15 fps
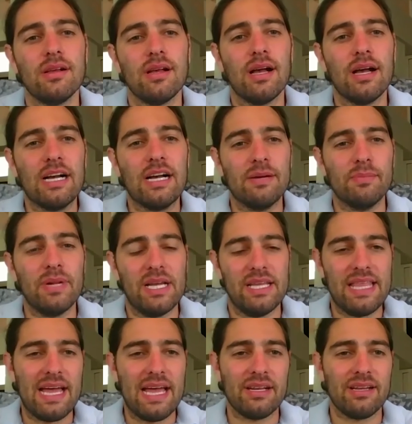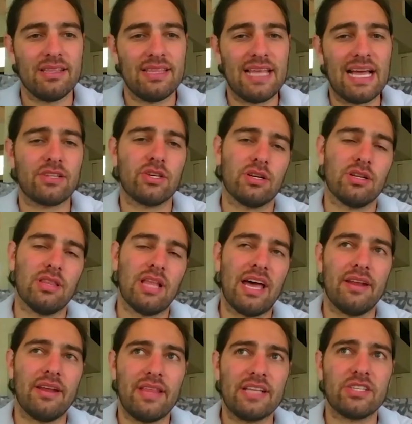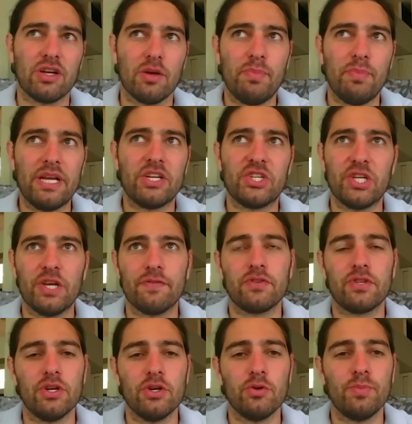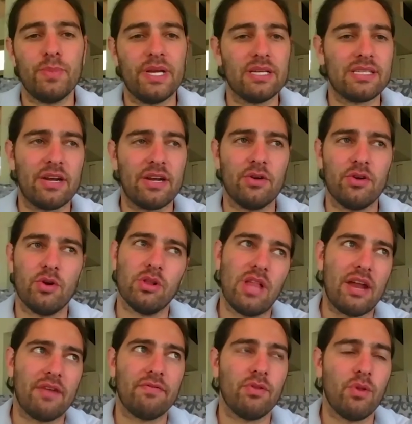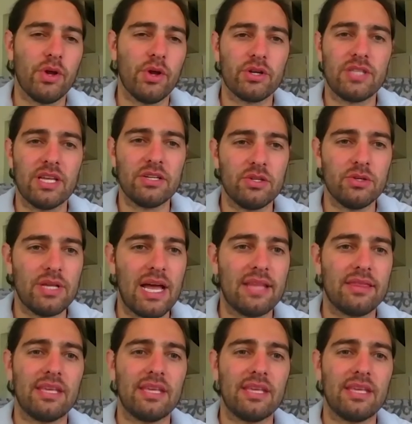That took a big shift too, because I don't know a lot of lawyers that do that.